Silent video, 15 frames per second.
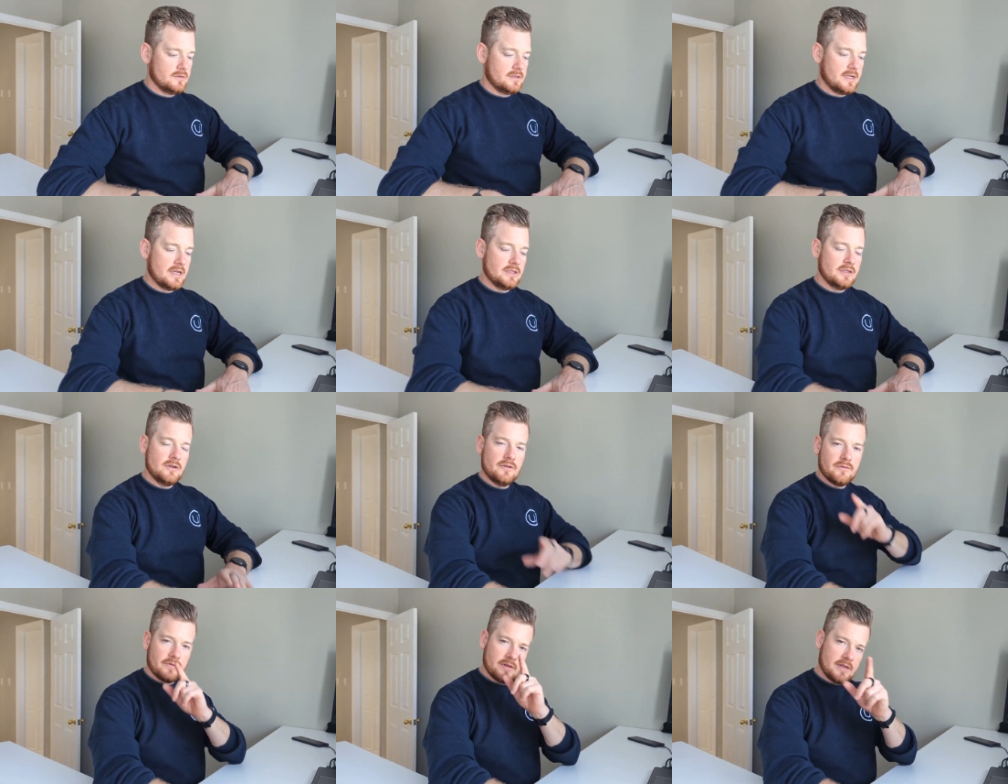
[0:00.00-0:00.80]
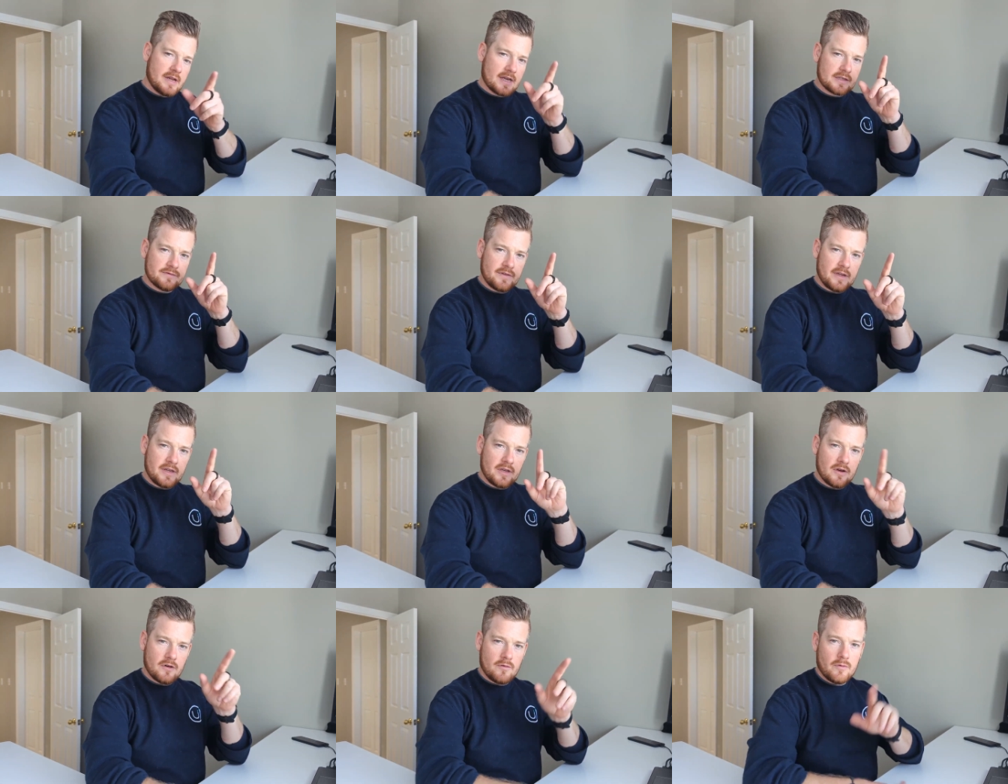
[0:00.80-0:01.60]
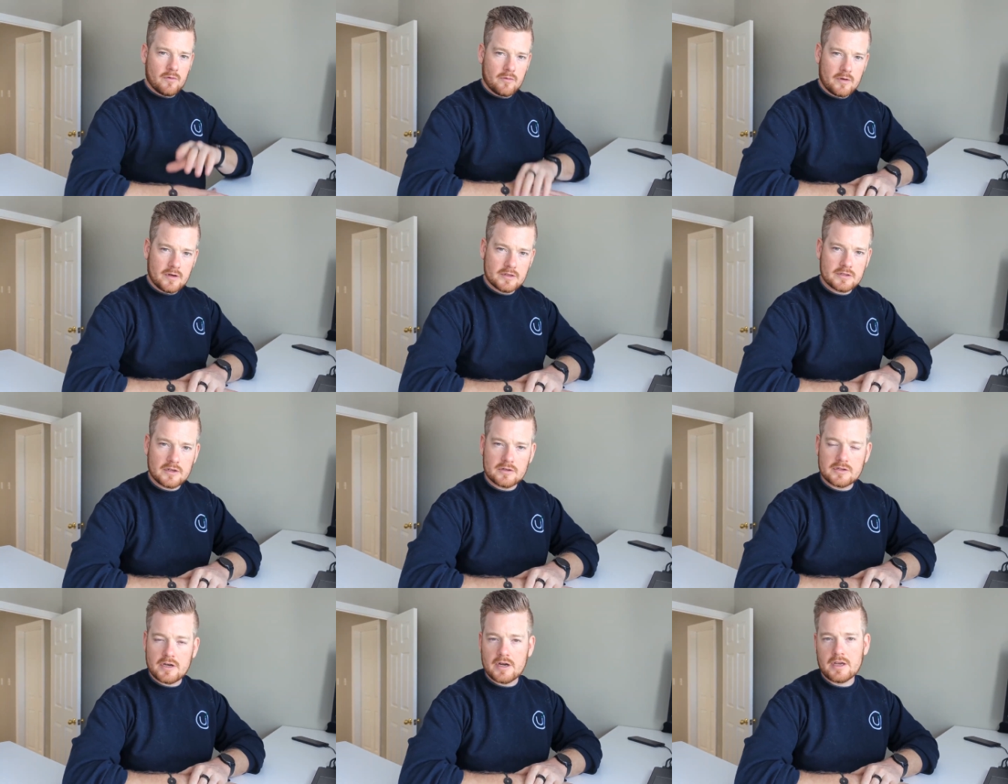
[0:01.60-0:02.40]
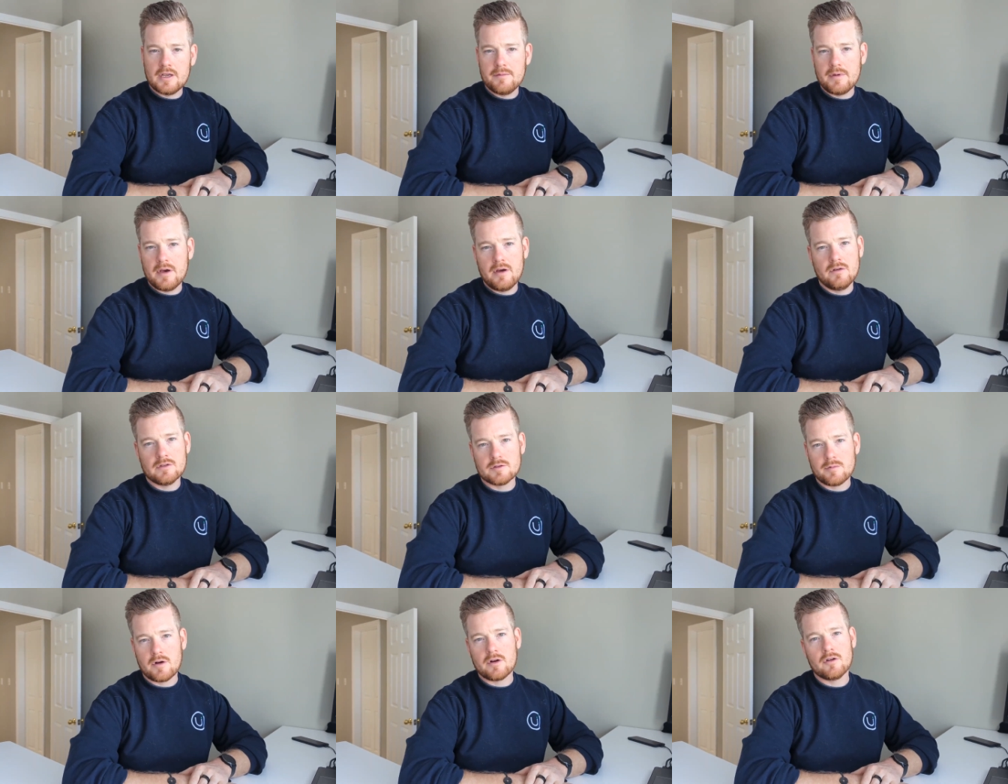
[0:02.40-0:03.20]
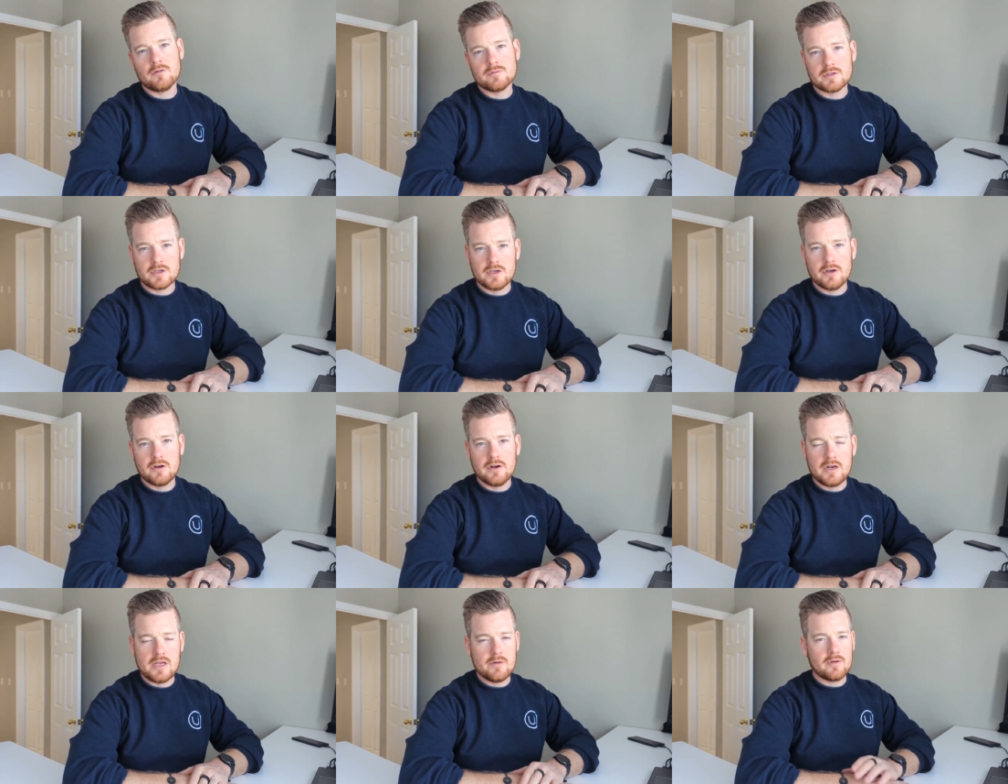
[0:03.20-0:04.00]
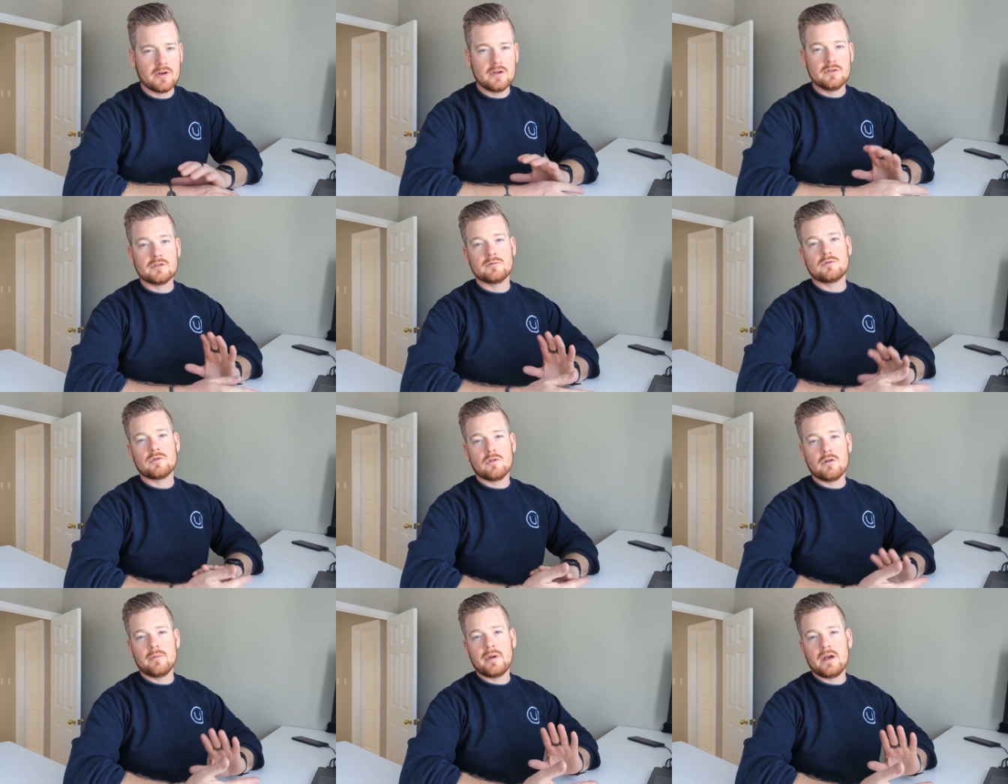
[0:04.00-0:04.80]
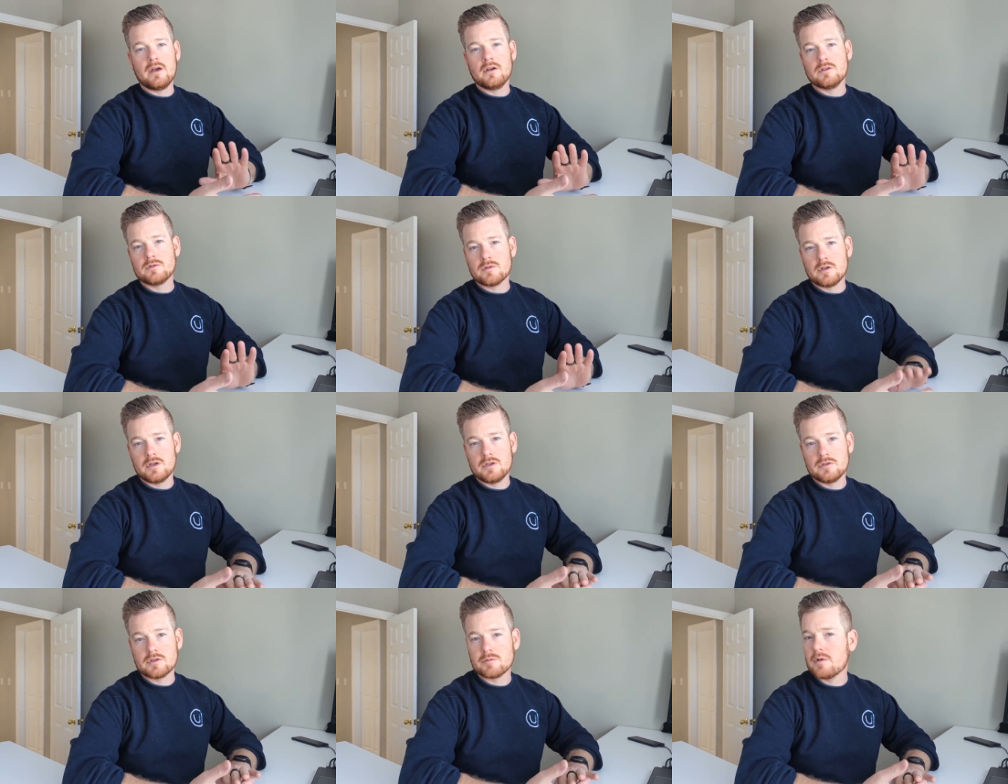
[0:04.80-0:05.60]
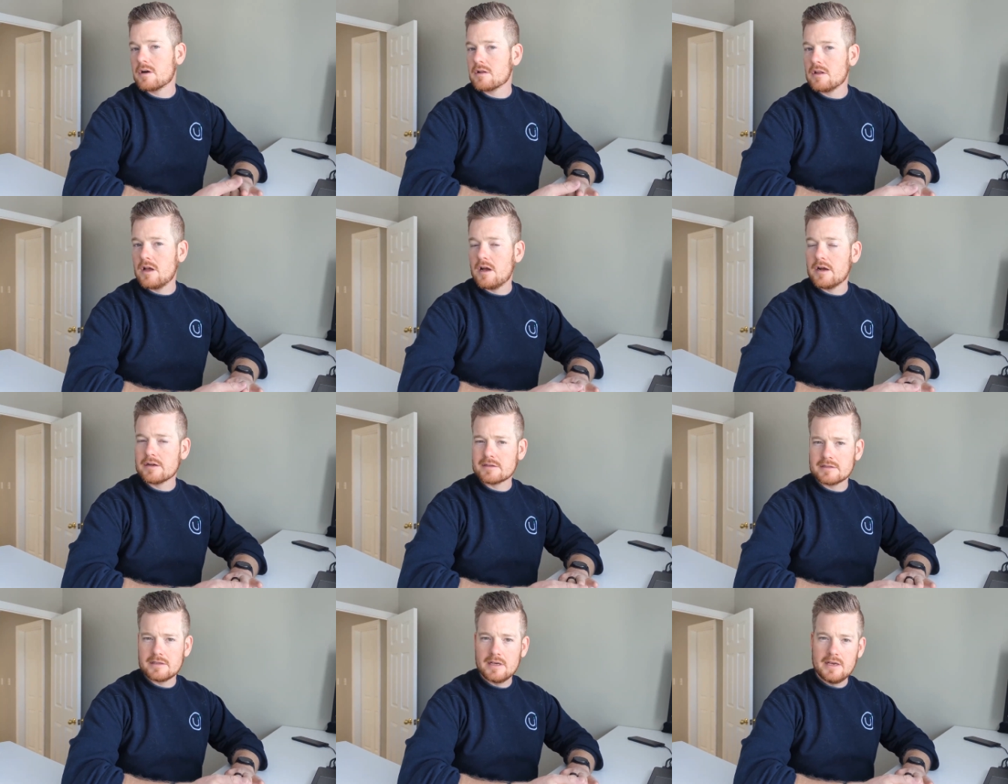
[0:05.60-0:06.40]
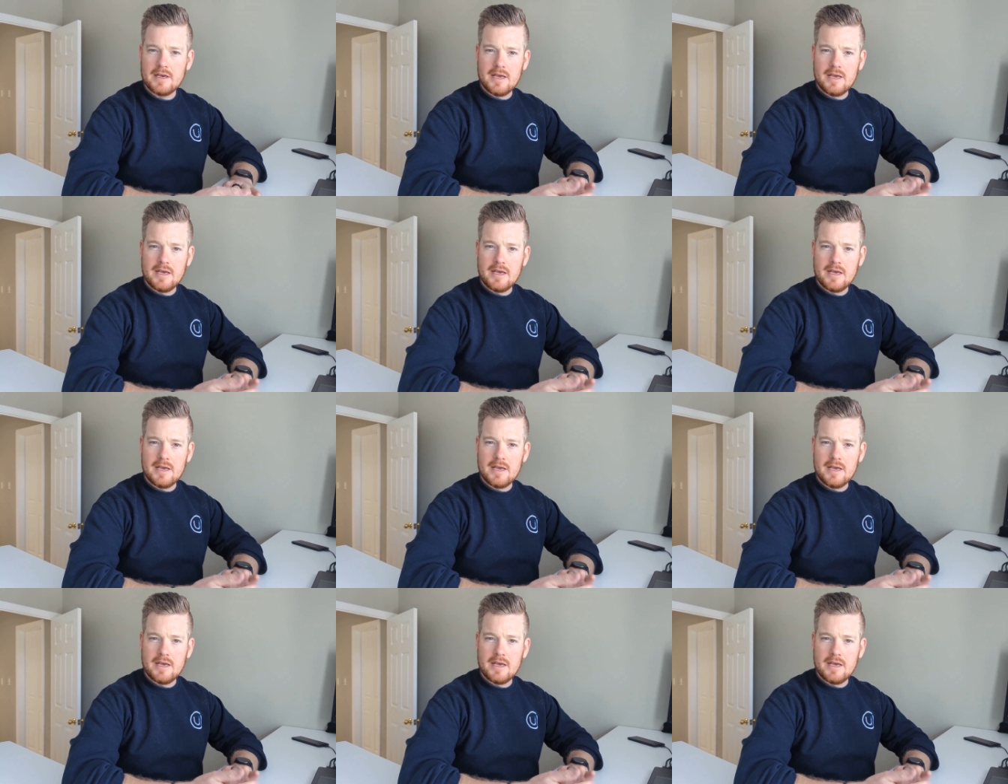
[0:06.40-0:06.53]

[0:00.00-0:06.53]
stay tuned for the next video where we're going to start talking about smart home security. We're going to do some doorbells. We're going to do smart locks.